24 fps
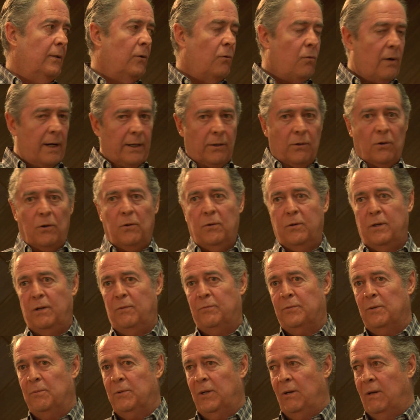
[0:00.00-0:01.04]
white oak
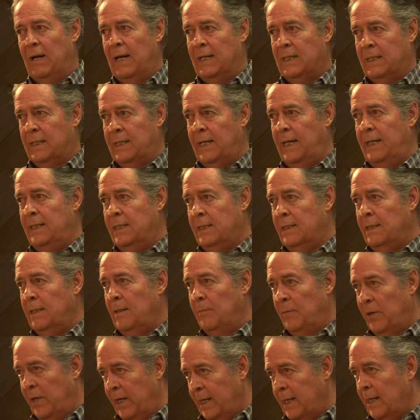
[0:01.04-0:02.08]
from the United States,
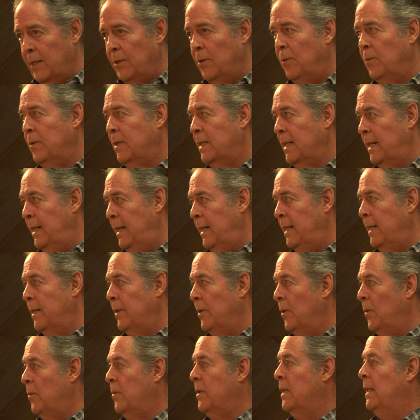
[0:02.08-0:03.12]
American oak, Canadian
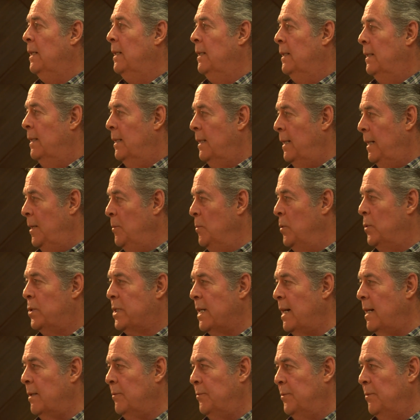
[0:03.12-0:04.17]
oak, and
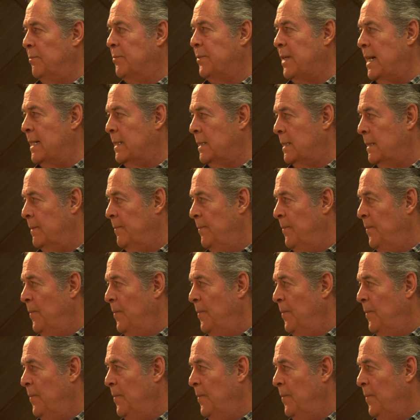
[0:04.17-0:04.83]
Limousin from France.